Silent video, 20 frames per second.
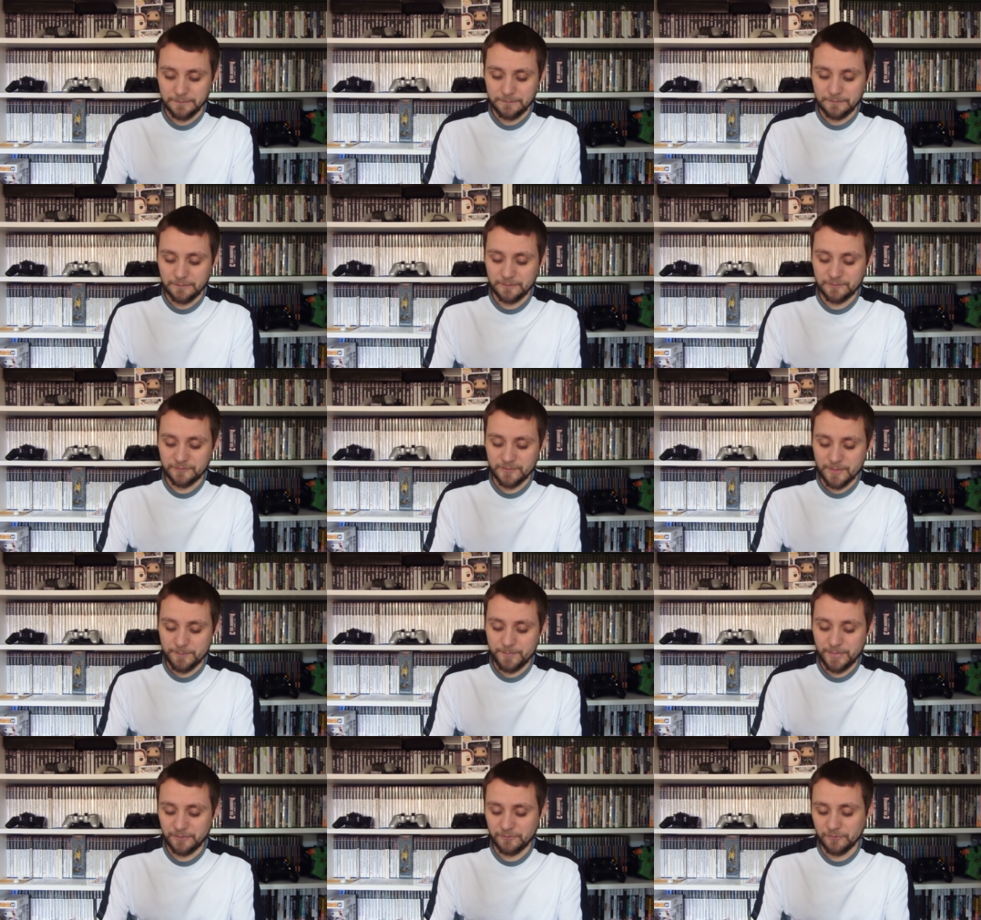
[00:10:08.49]
Like I say,
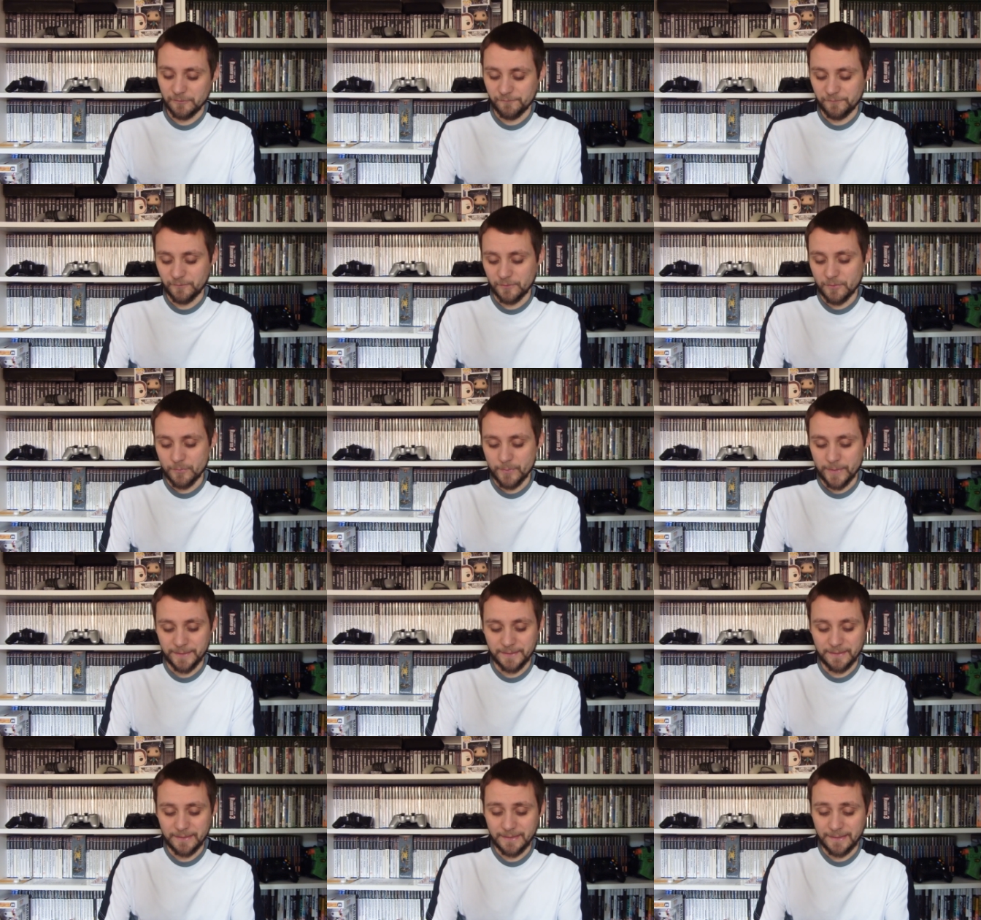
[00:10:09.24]
picked up for a
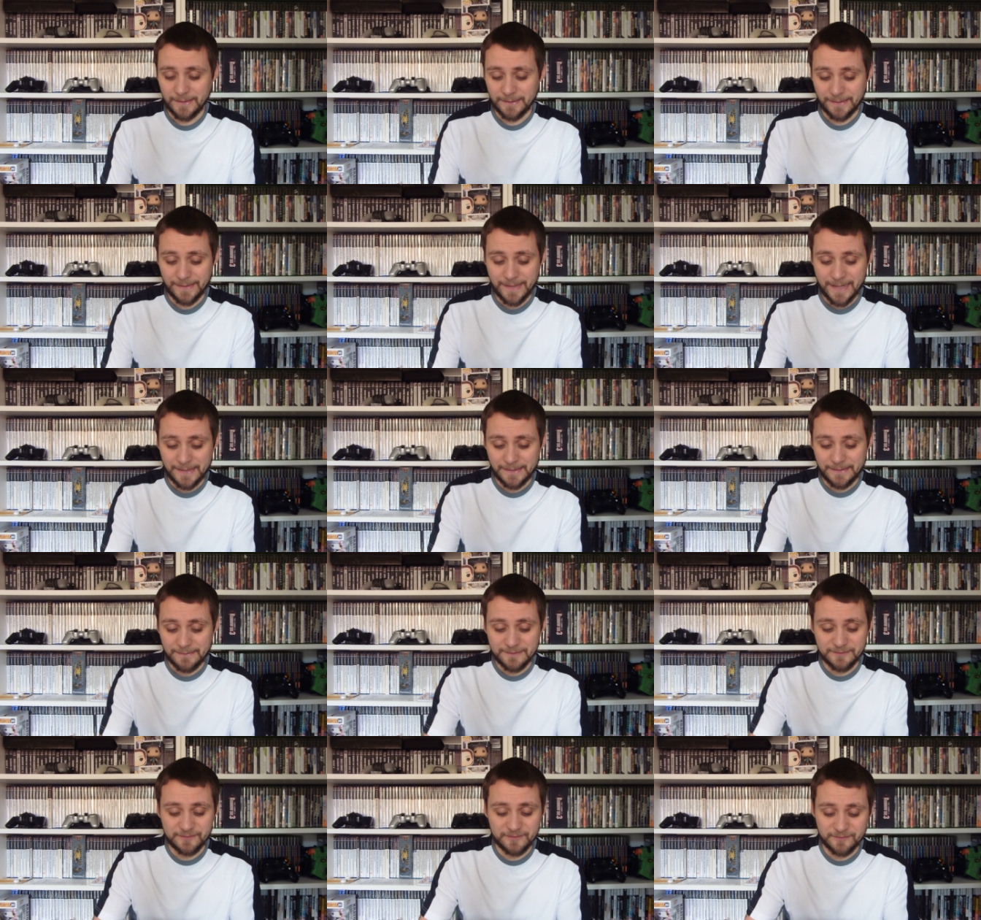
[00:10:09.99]
quid, and again,
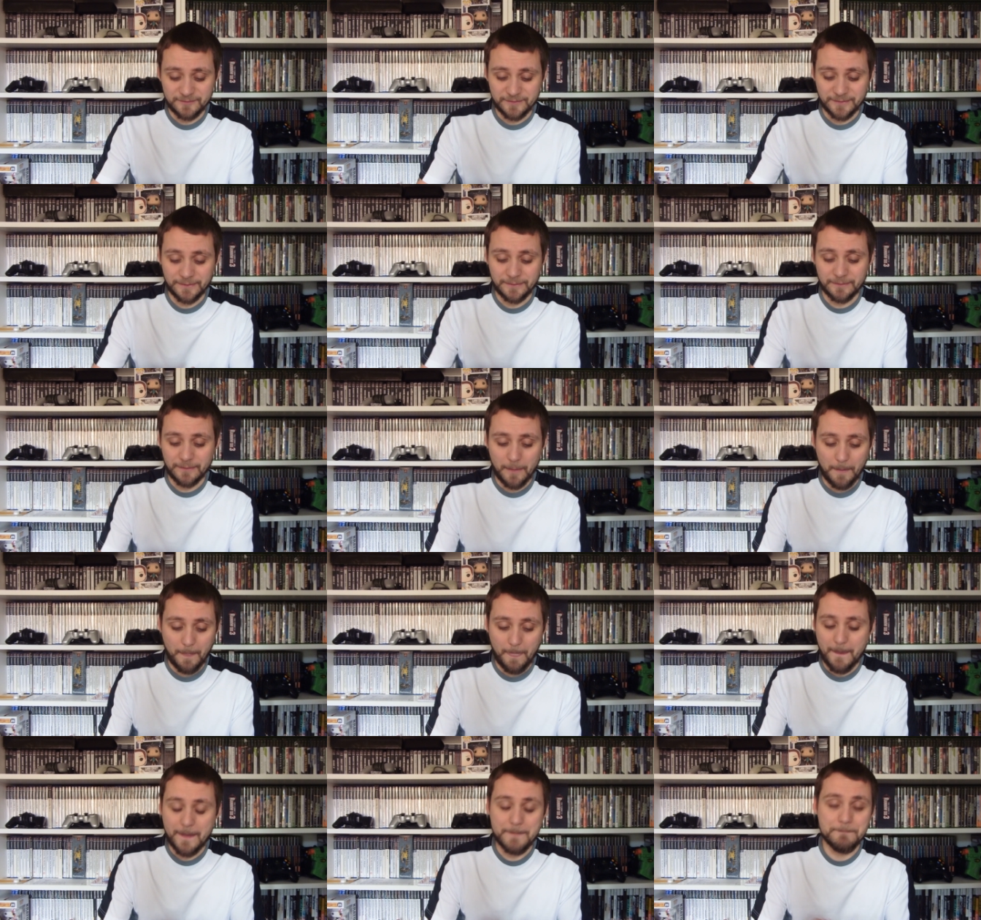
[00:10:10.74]
this is in
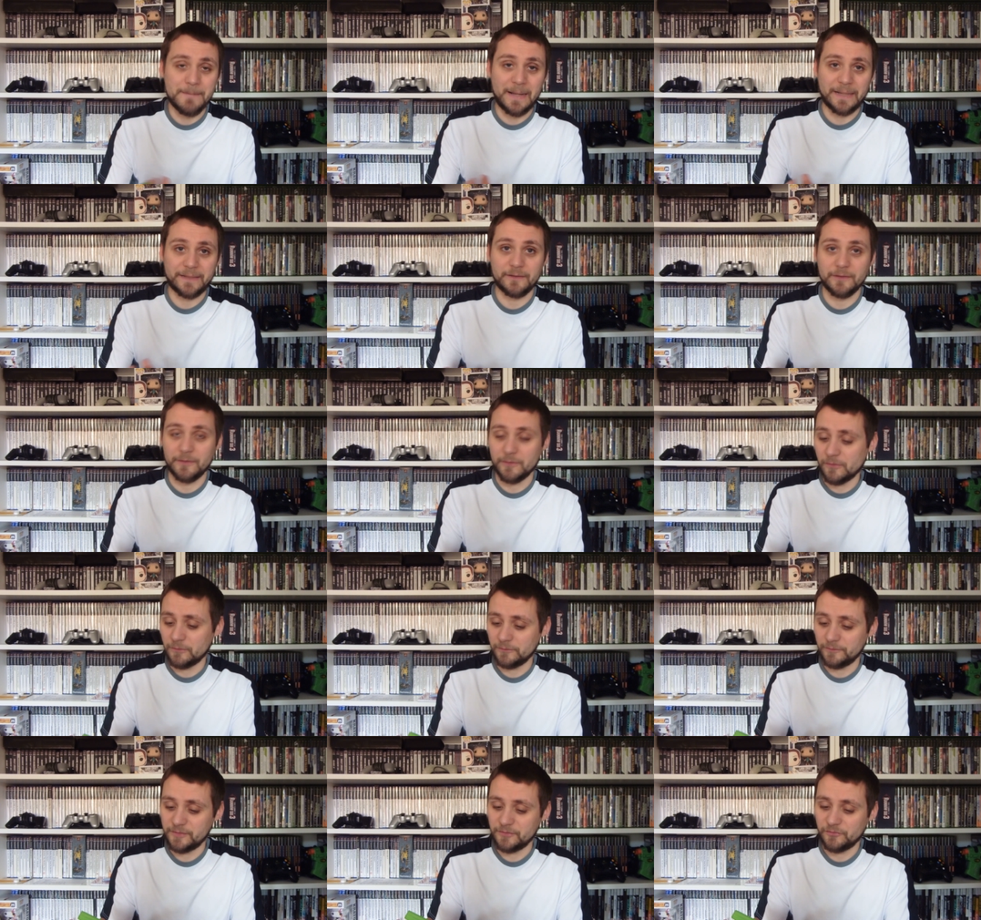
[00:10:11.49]
immaculate
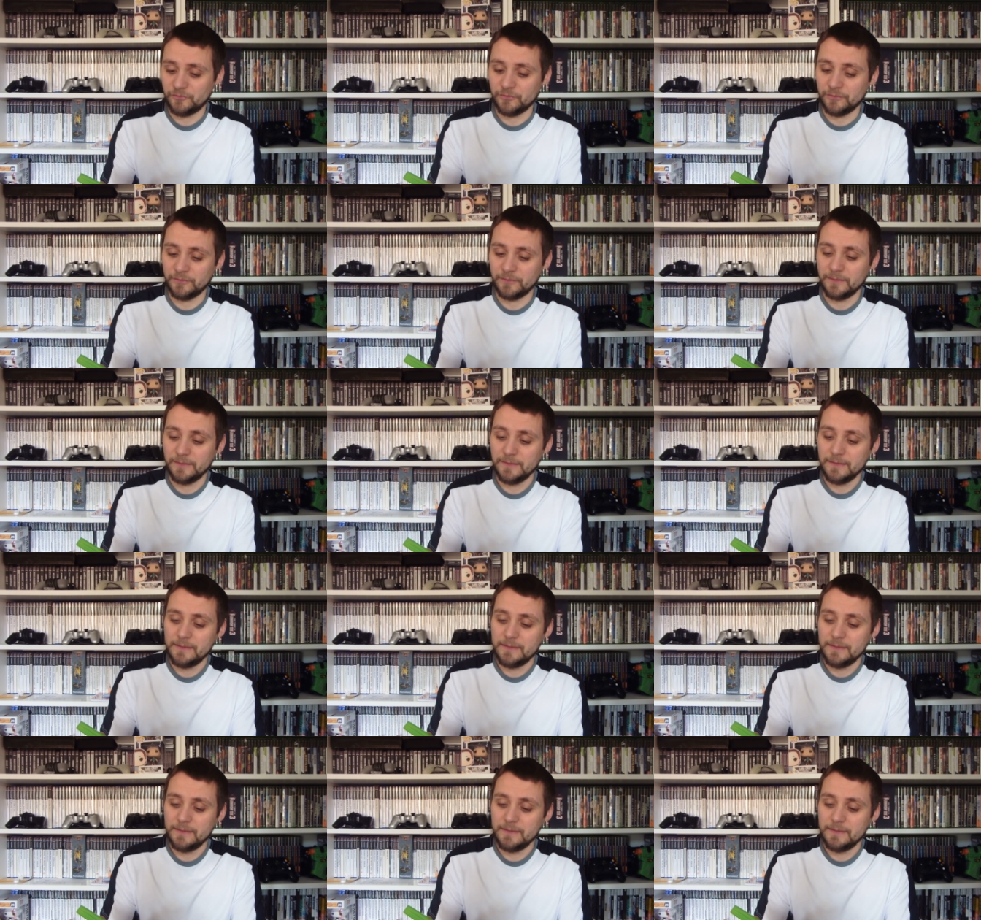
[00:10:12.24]
condition.